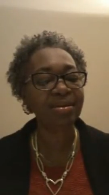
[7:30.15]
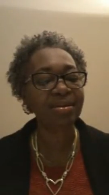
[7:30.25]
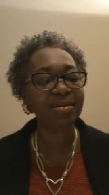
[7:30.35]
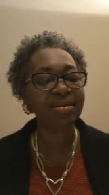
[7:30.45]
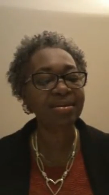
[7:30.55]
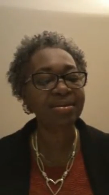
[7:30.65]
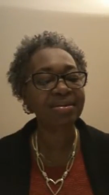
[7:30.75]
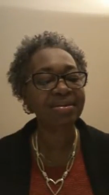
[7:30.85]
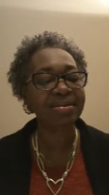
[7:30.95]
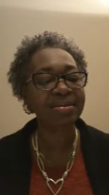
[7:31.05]

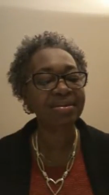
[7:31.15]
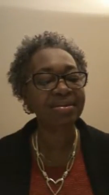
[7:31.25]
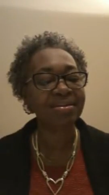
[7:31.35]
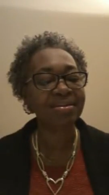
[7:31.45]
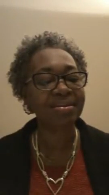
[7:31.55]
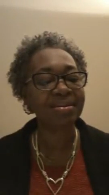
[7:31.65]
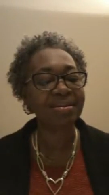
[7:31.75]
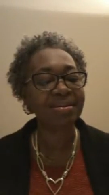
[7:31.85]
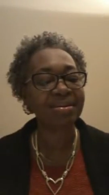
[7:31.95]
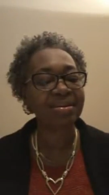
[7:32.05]

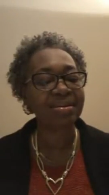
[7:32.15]
(silence)